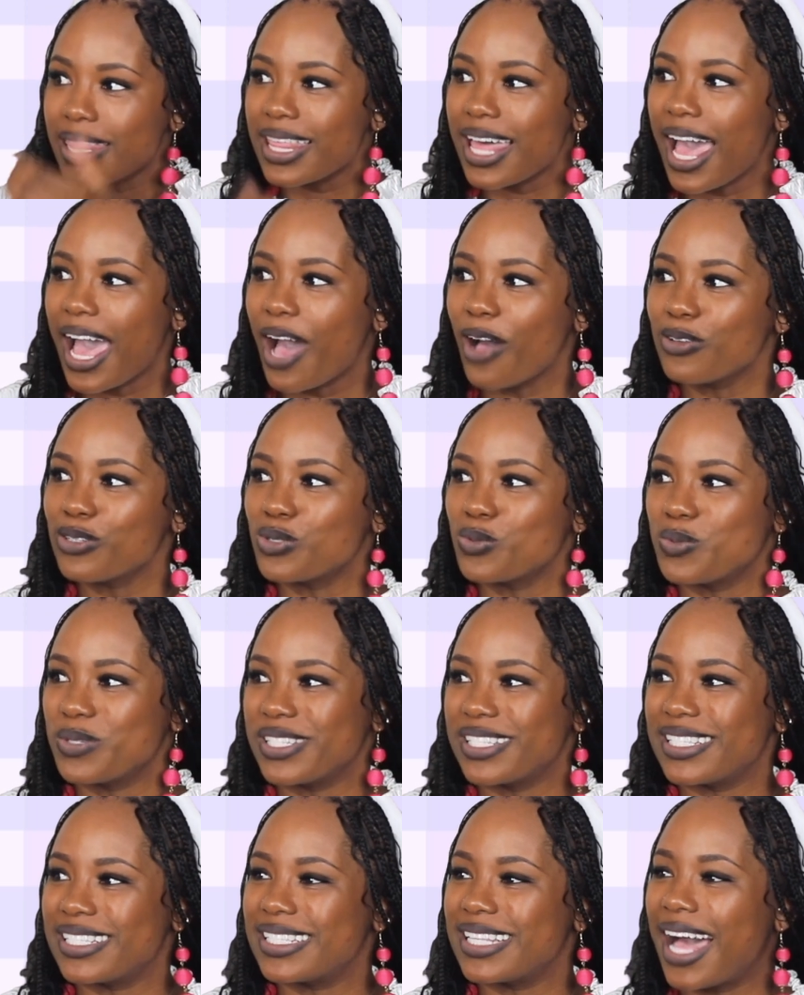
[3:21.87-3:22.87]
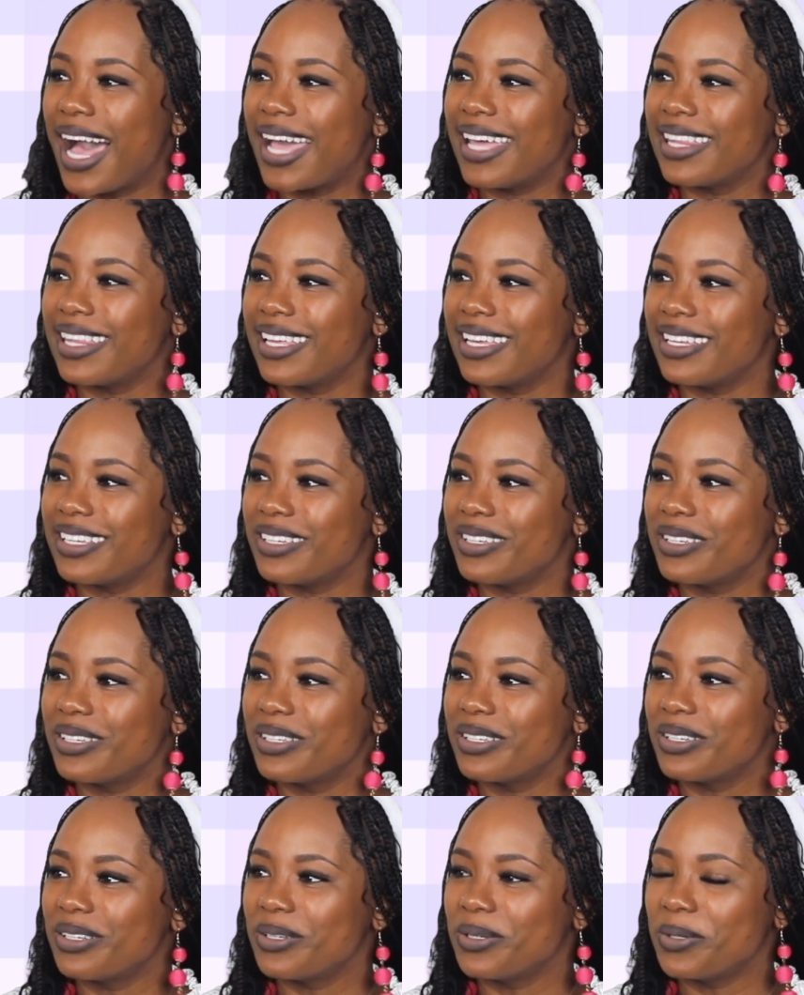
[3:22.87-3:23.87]
The house was silent.
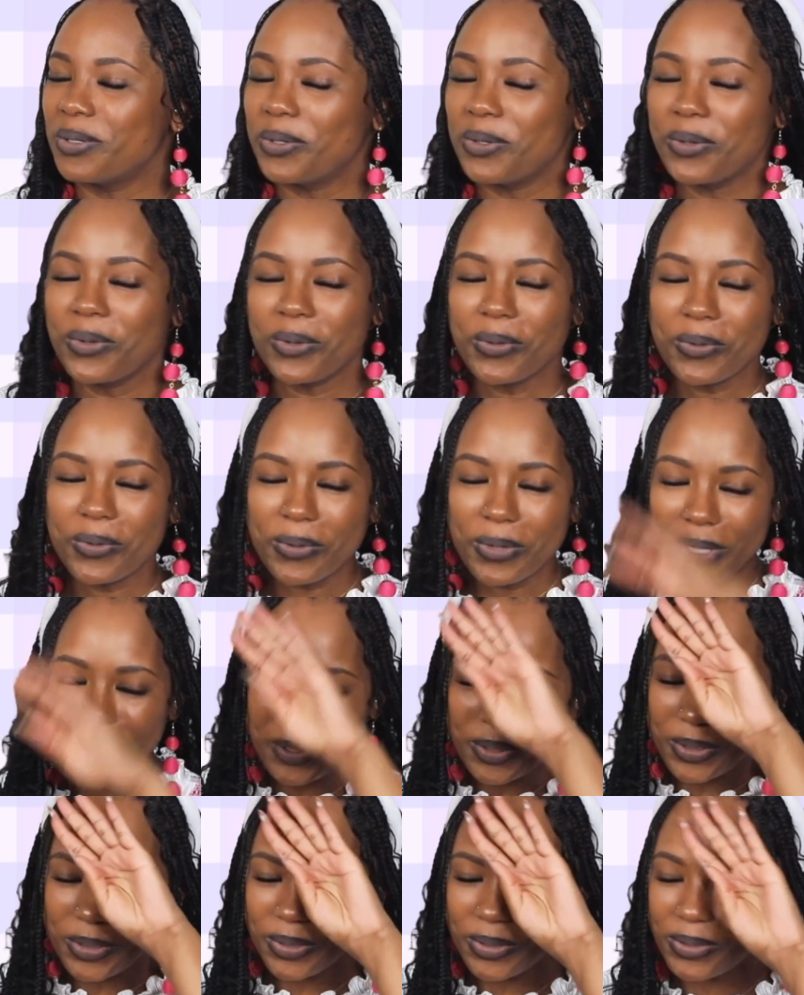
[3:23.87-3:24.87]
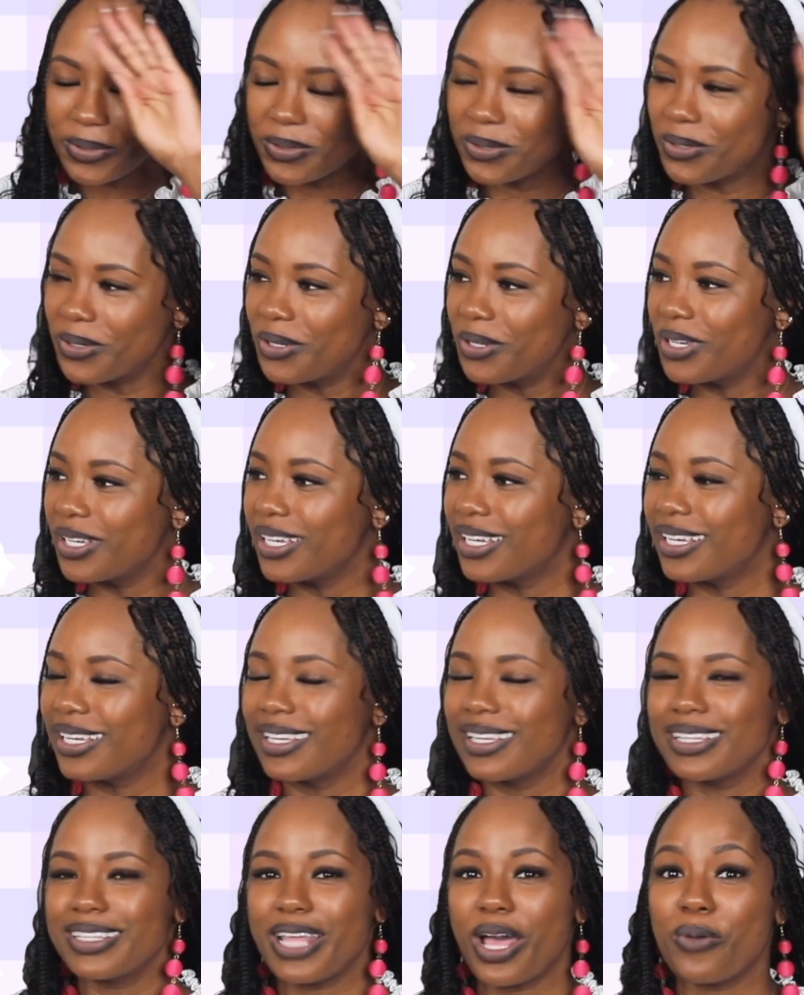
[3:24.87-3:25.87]
Whew!
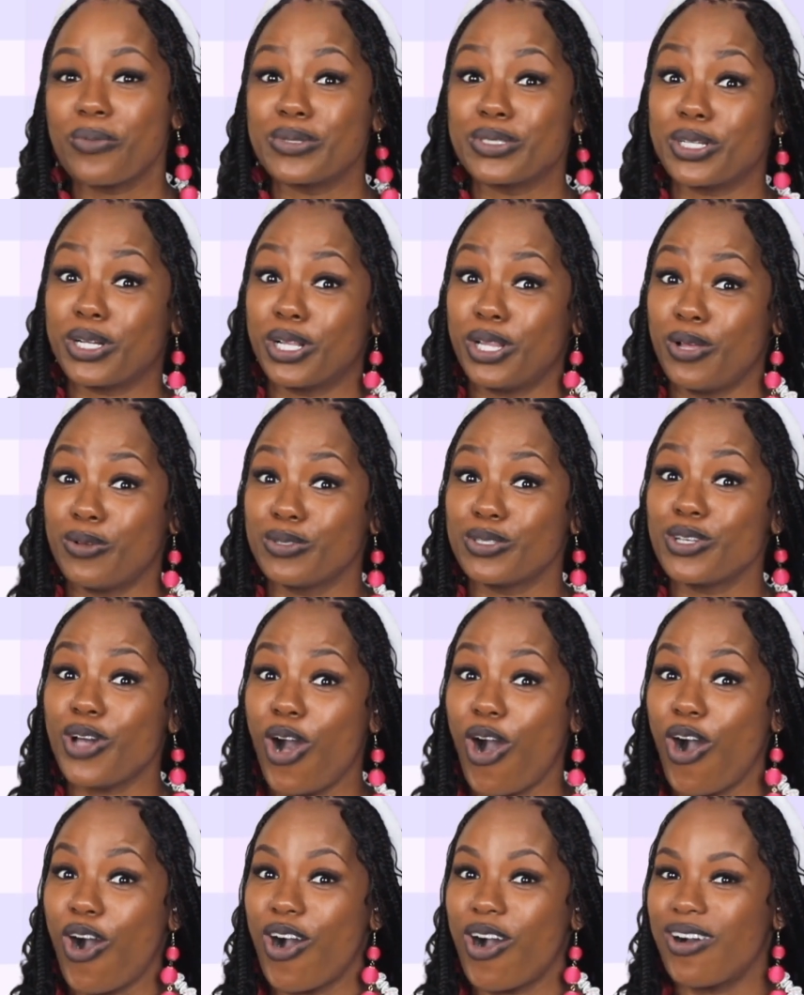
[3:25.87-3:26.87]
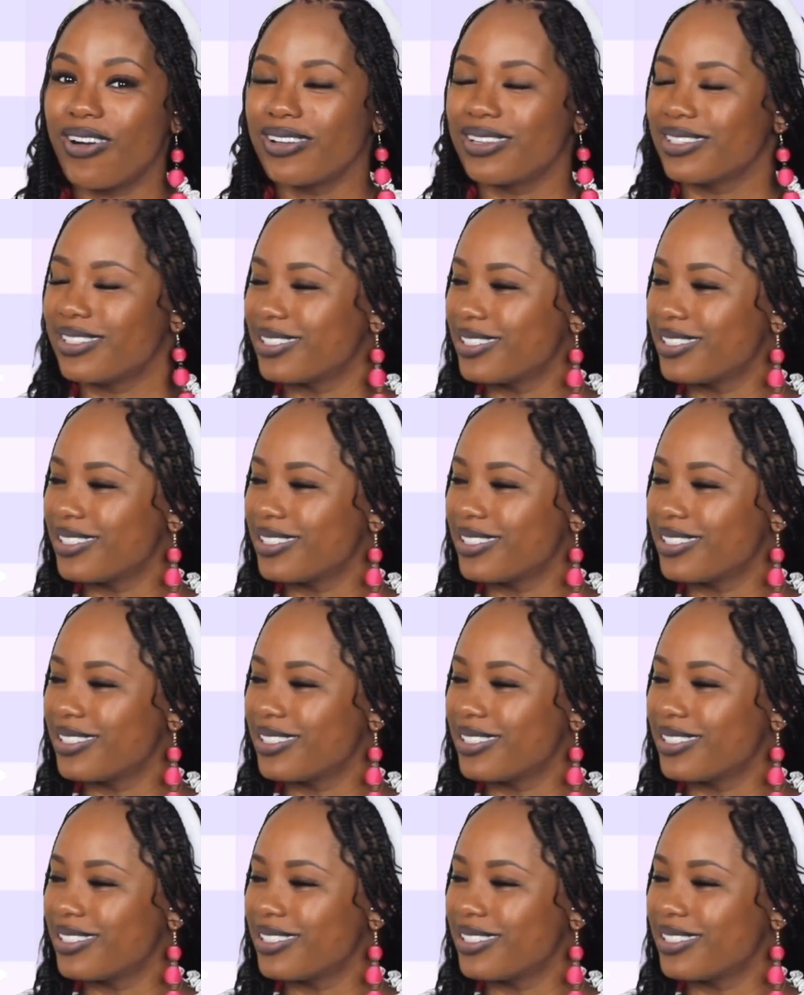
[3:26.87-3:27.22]
That was a close call.